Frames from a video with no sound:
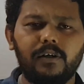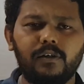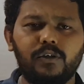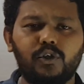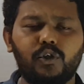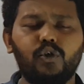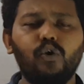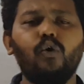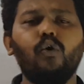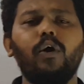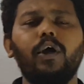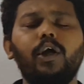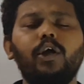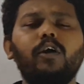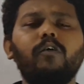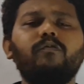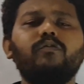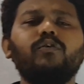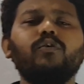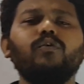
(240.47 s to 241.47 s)
so you
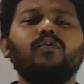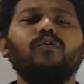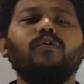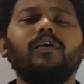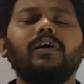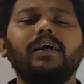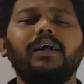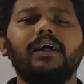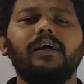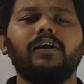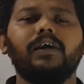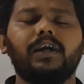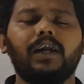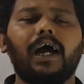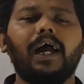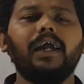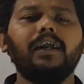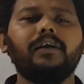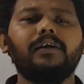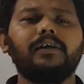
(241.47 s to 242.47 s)
have to
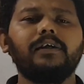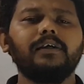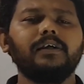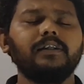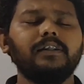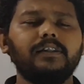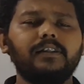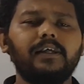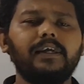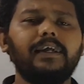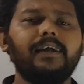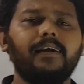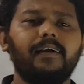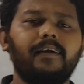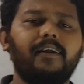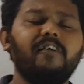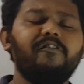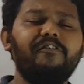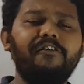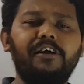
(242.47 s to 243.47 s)
write the
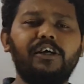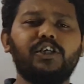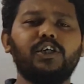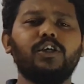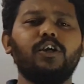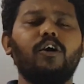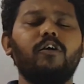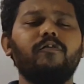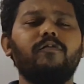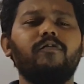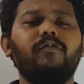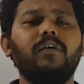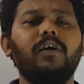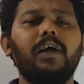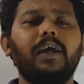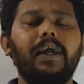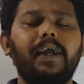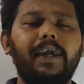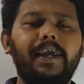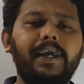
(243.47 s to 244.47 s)
definition of
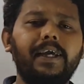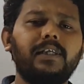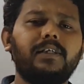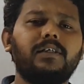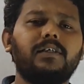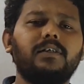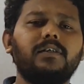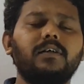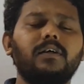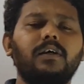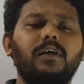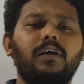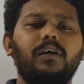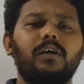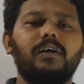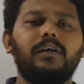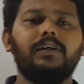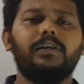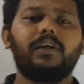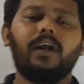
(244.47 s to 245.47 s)
each
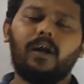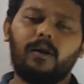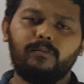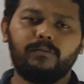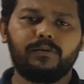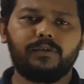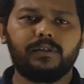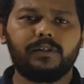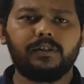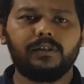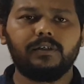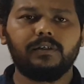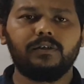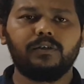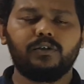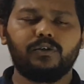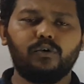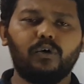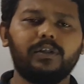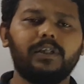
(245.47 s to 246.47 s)
terms,
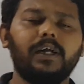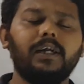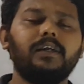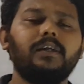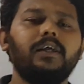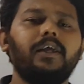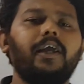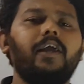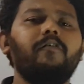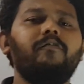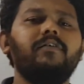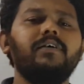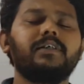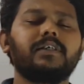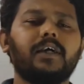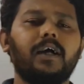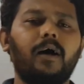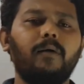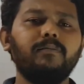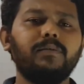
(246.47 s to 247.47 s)
so that if
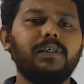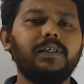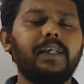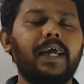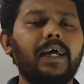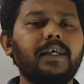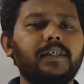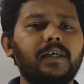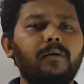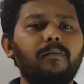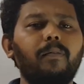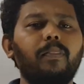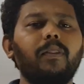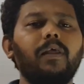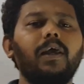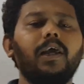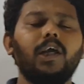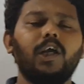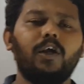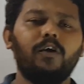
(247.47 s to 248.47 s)
it comes in exam,
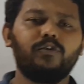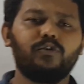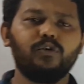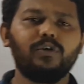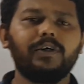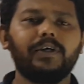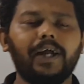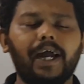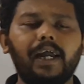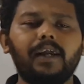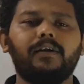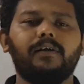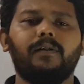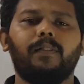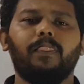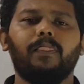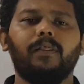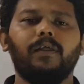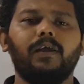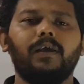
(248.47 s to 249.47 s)
you can
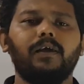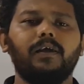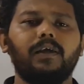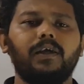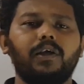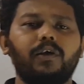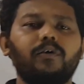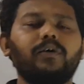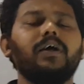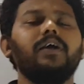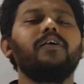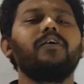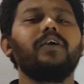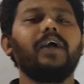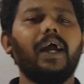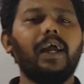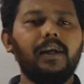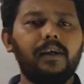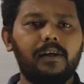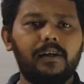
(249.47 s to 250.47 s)

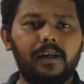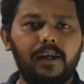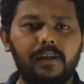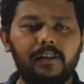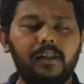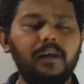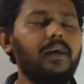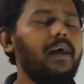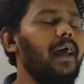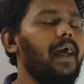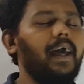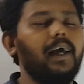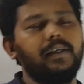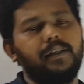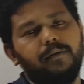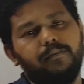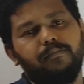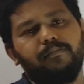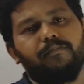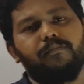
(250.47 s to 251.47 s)
write in the
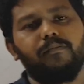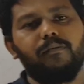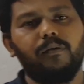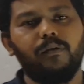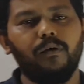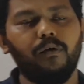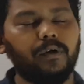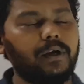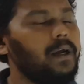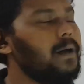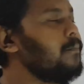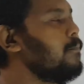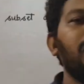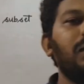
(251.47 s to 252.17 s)
exam. Okay.